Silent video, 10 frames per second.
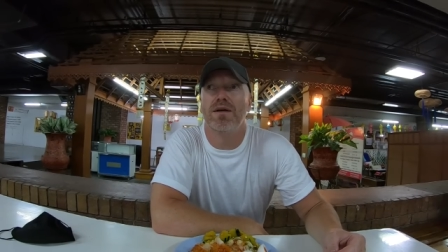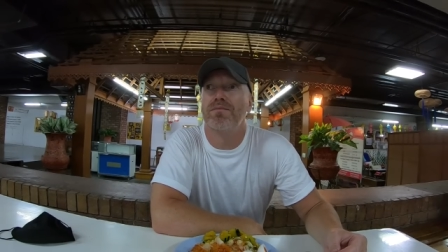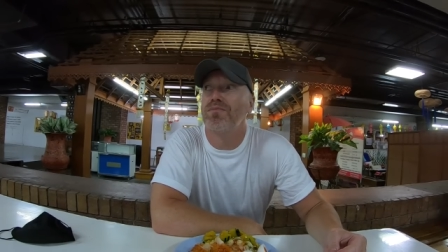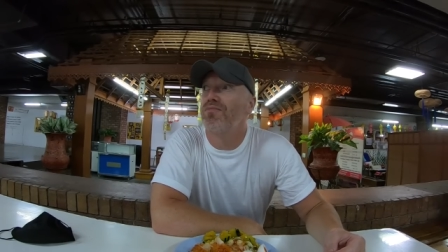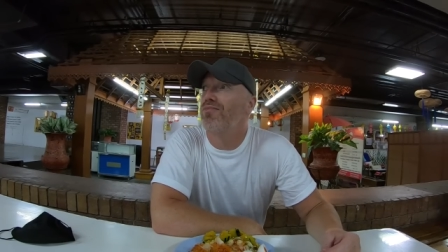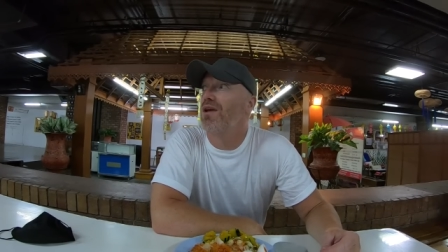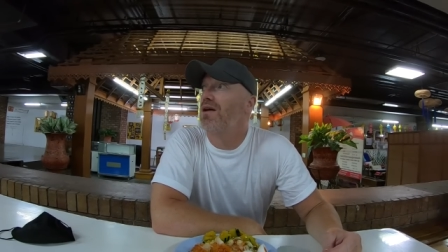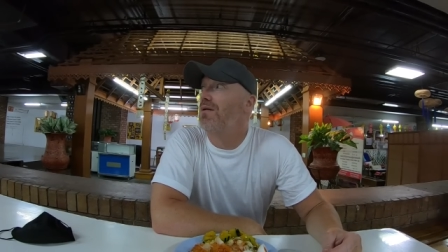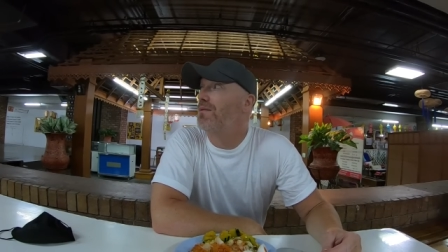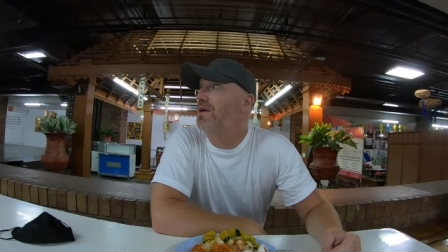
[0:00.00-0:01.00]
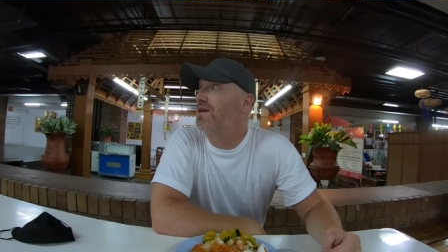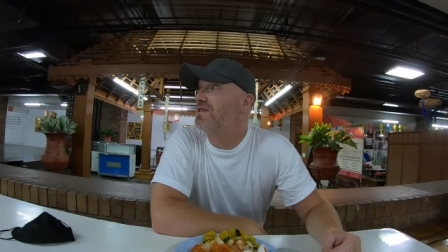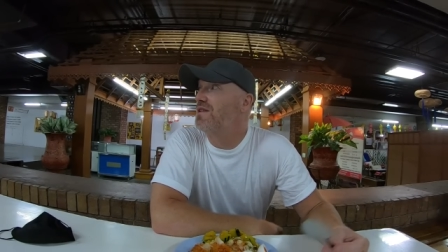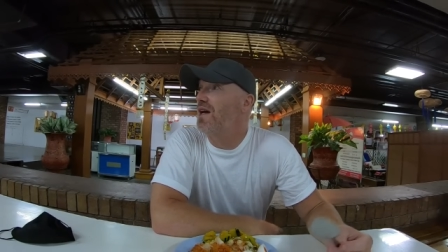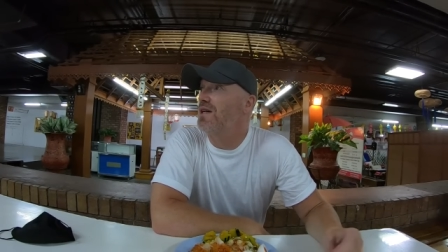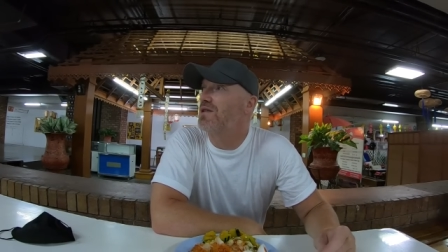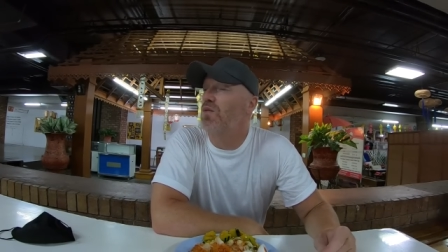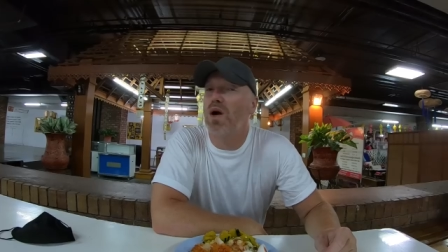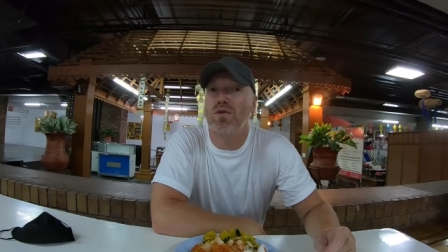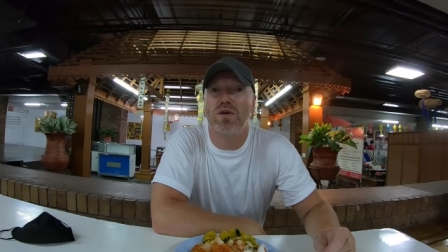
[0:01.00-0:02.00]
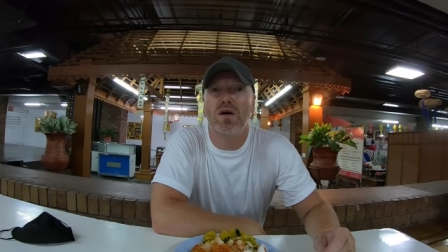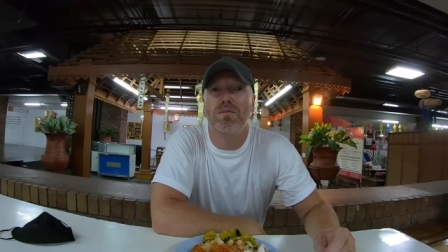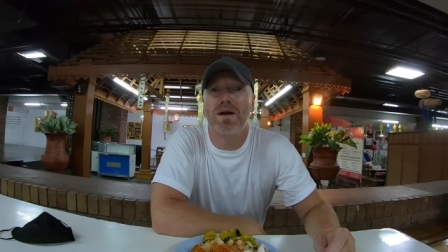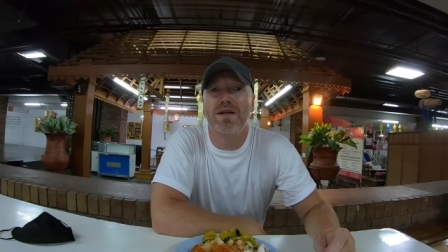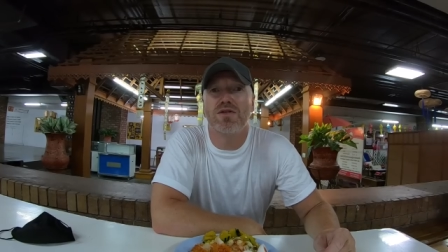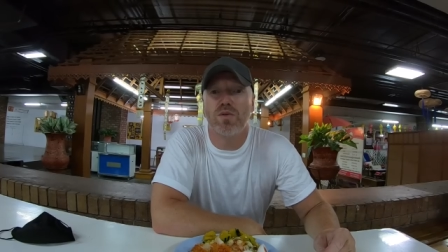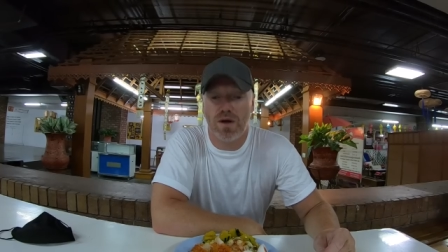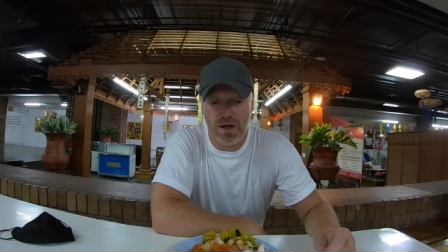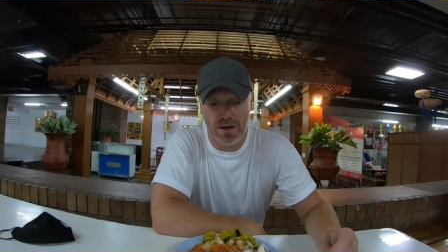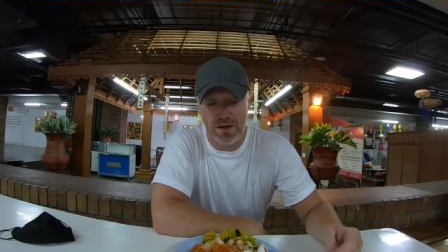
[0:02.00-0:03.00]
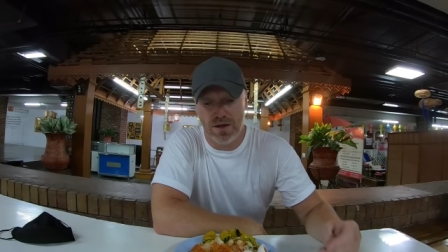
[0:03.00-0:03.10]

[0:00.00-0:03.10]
As it's a well-known place where